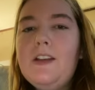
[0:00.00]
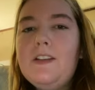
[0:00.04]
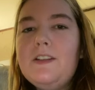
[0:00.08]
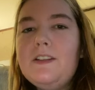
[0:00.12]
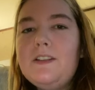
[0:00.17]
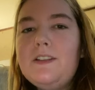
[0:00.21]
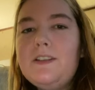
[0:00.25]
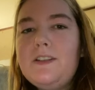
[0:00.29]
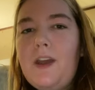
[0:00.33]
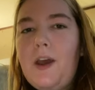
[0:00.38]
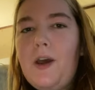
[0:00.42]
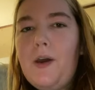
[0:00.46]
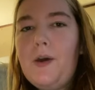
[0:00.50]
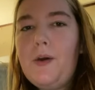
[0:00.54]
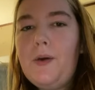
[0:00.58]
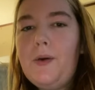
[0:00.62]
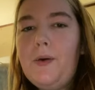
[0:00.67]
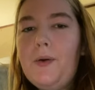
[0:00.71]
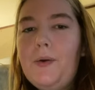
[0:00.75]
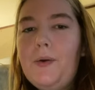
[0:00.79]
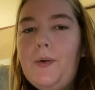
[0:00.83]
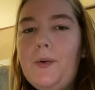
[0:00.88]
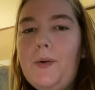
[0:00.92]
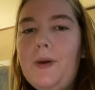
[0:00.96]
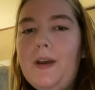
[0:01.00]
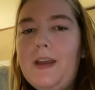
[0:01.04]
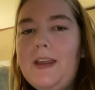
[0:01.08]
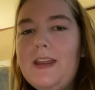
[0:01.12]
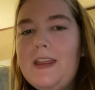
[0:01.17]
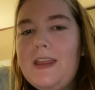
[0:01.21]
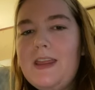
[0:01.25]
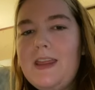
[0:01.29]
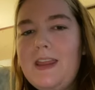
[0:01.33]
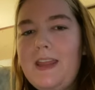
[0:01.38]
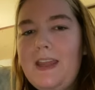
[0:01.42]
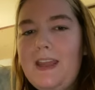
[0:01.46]
So
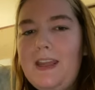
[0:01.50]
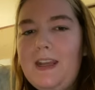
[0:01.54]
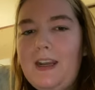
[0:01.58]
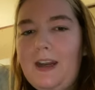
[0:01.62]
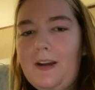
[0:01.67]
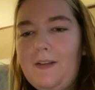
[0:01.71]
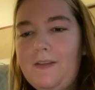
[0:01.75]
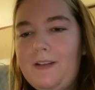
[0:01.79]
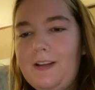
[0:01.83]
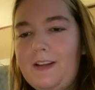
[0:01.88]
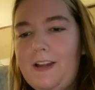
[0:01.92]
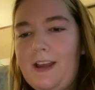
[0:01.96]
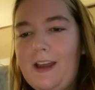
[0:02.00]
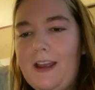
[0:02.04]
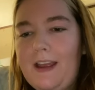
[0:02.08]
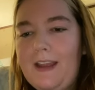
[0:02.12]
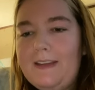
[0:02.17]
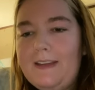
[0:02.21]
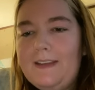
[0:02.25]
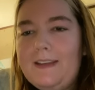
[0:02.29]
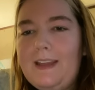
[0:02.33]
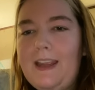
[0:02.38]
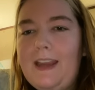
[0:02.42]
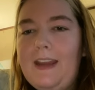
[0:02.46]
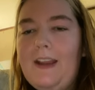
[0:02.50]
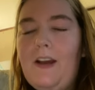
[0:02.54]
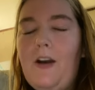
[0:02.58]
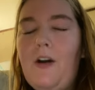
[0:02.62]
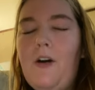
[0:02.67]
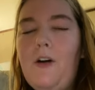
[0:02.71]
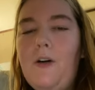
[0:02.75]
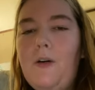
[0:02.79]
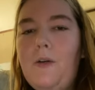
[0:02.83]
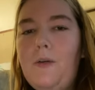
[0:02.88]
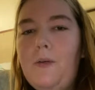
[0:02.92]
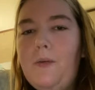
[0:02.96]
then I realized, like,
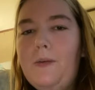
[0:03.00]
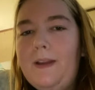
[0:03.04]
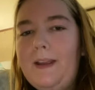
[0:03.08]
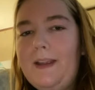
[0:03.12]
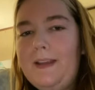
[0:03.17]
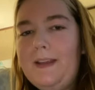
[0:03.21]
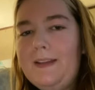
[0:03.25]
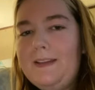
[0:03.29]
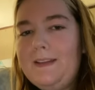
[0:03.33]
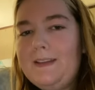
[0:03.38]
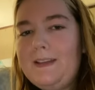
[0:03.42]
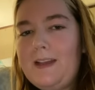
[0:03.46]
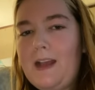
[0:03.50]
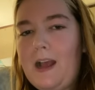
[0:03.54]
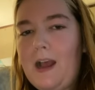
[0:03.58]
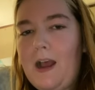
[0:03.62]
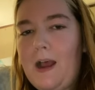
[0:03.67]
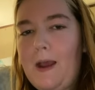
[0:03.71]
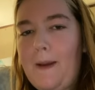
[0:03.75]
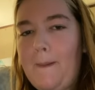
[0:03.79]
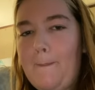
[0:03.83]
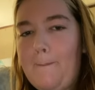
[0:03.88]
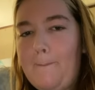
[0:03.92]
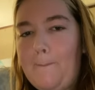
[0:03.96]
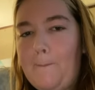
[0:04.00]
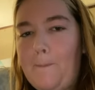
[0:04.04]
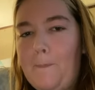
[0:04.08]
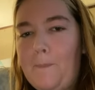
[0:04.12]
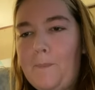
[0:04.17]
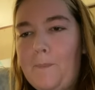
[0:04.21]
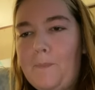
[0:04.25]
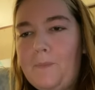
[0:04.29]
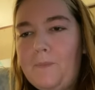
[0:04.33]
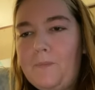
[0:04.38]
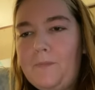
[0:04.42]
oh, it's, then